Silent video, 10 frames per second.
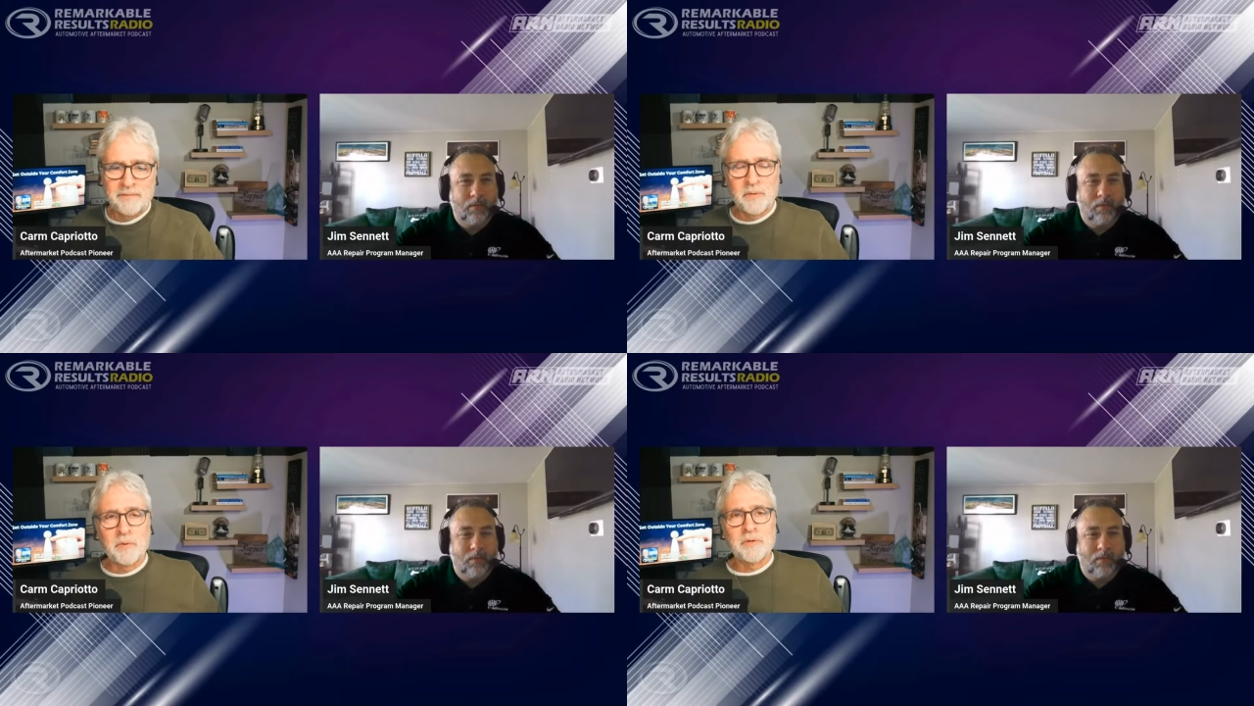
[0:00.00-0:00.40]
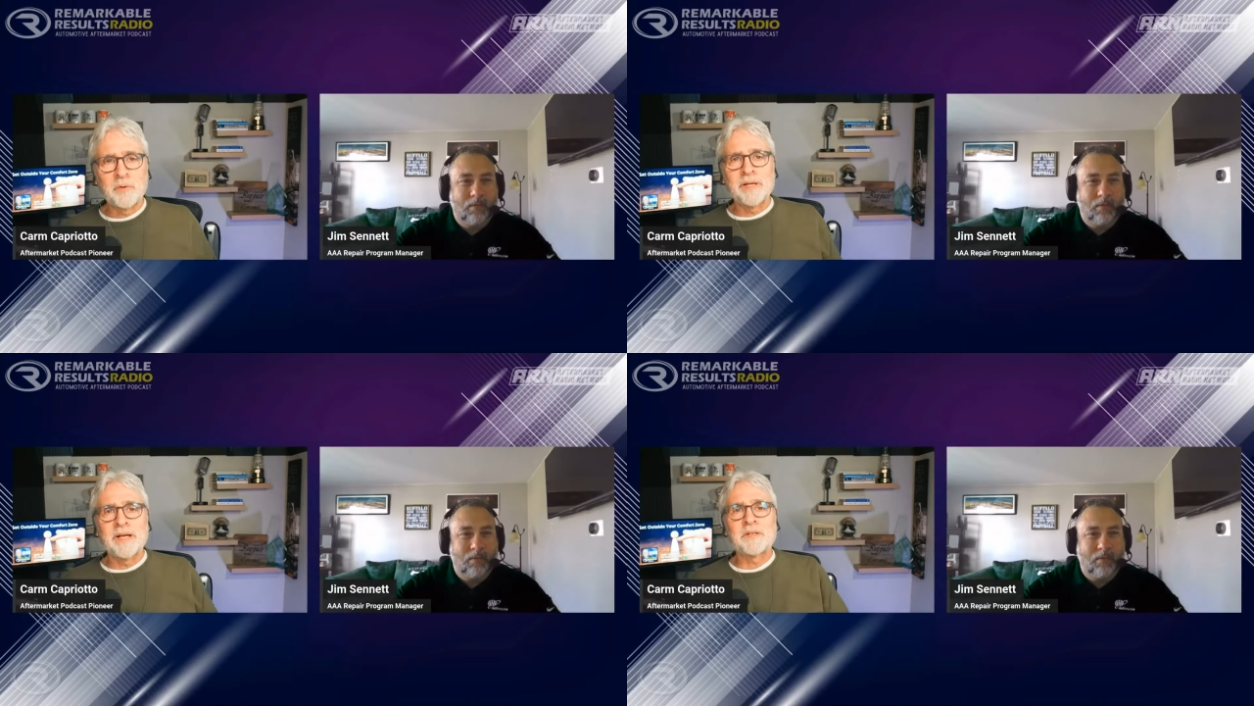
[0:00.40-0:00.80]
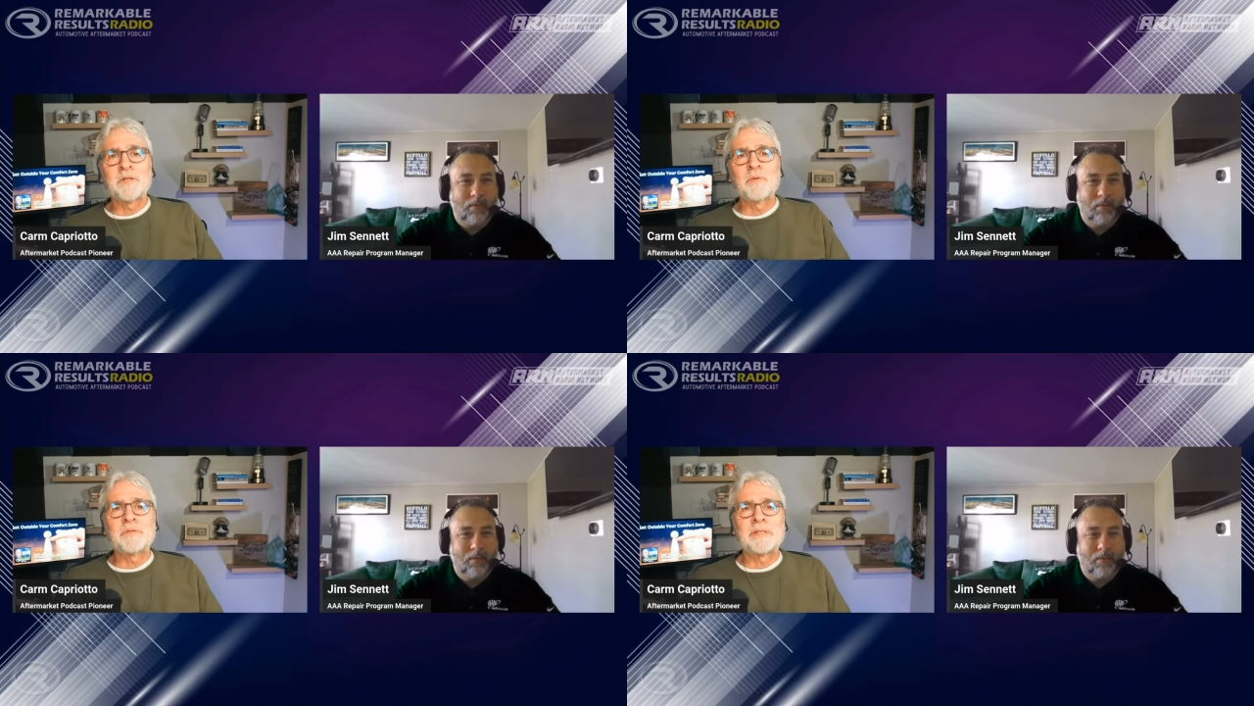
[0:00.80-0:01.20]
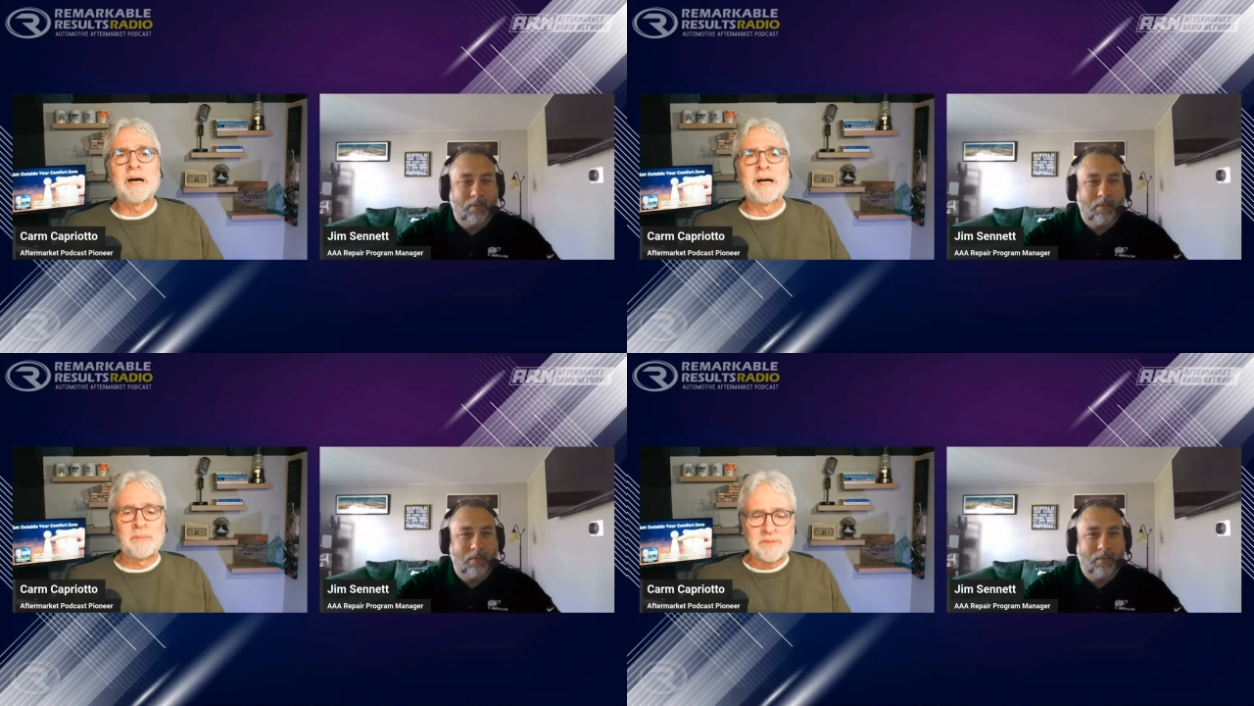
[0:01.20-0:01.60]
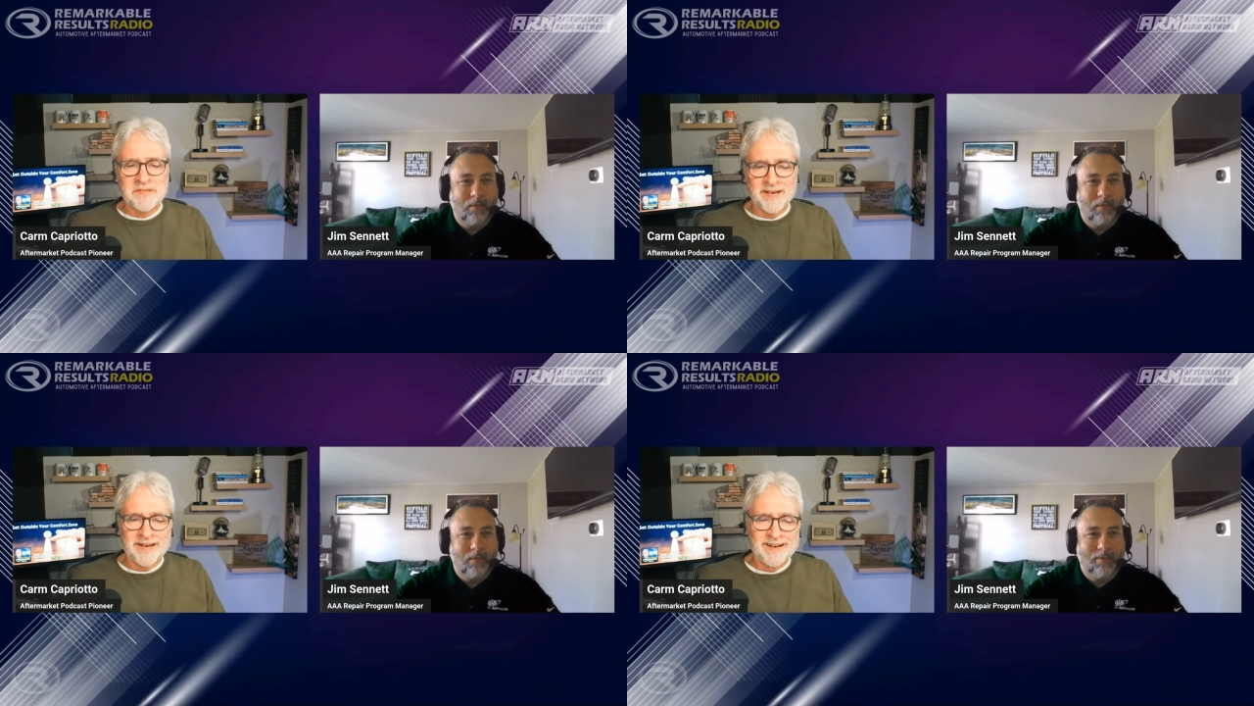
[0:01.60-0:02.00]
Speaker 1: it. We're doing that two
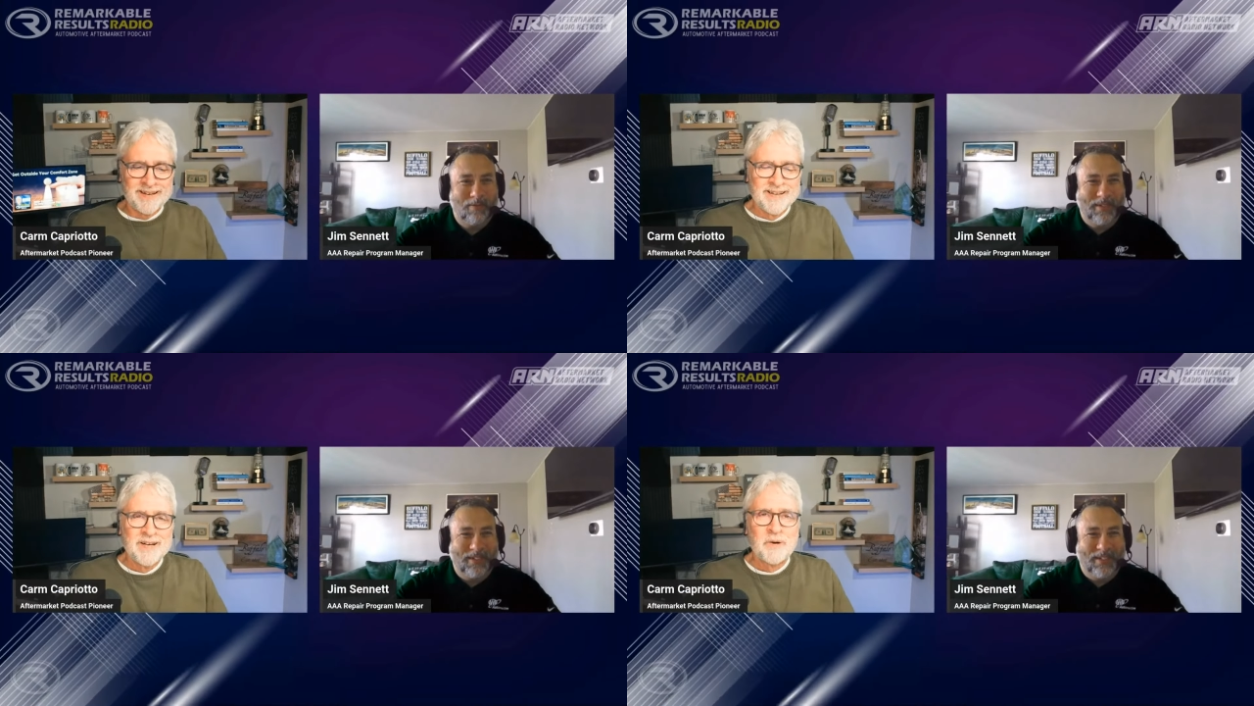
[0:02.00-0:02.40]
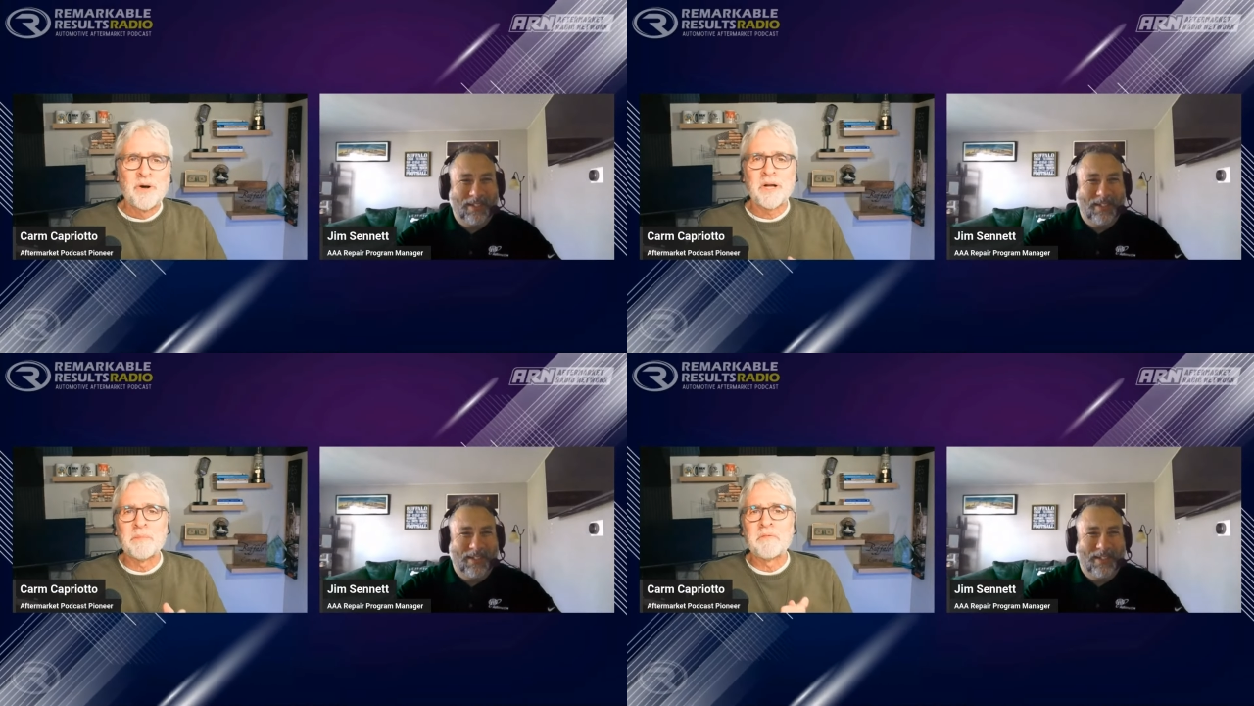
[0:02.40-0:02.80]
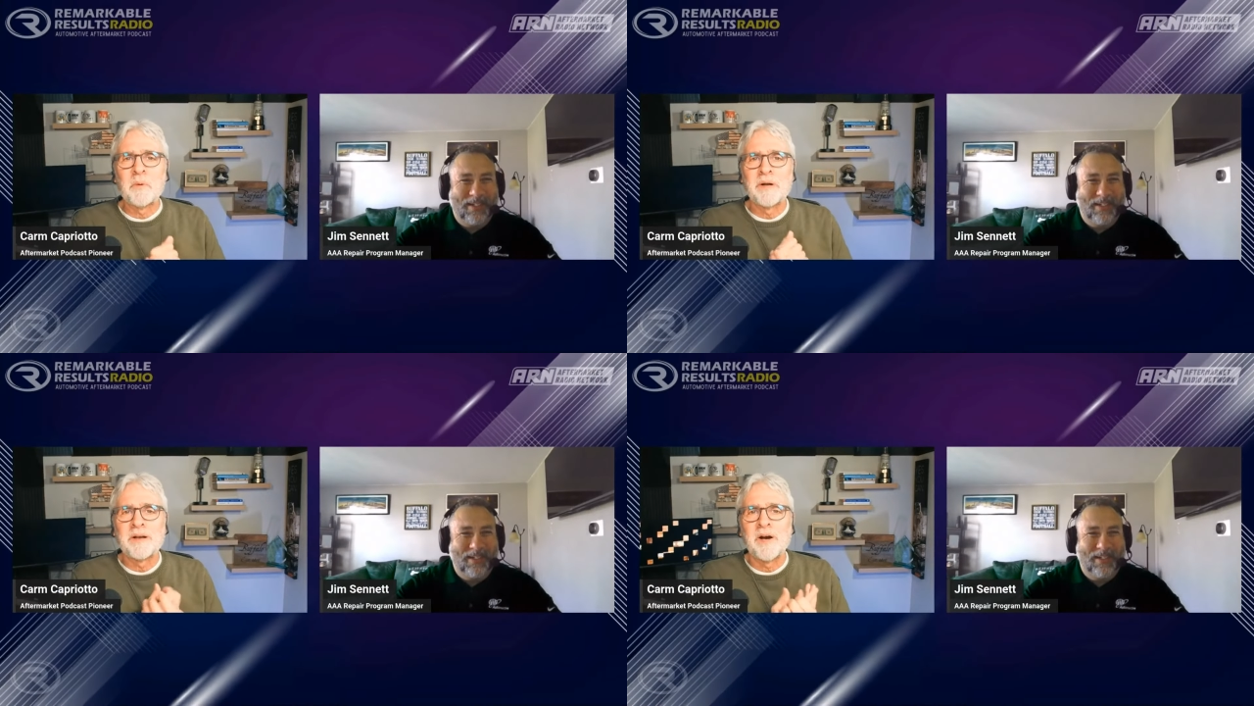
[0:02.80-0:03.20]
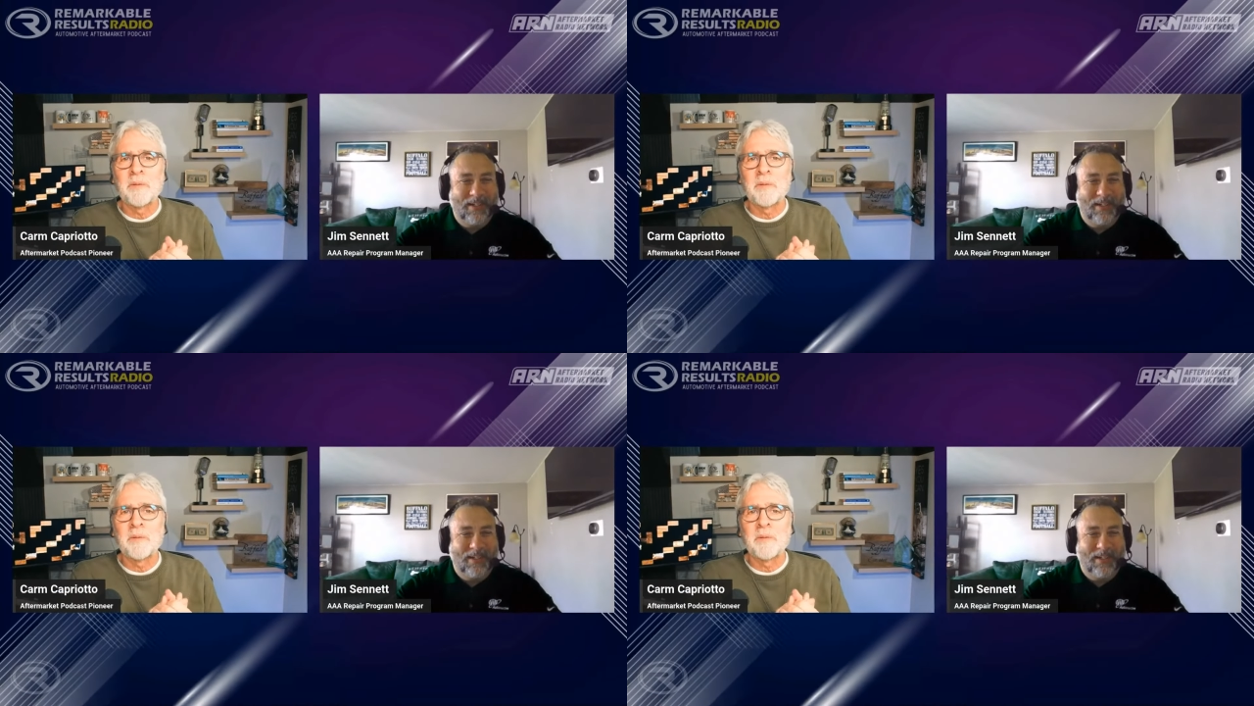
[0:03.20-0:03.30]
times. Welcome, everyone. Carm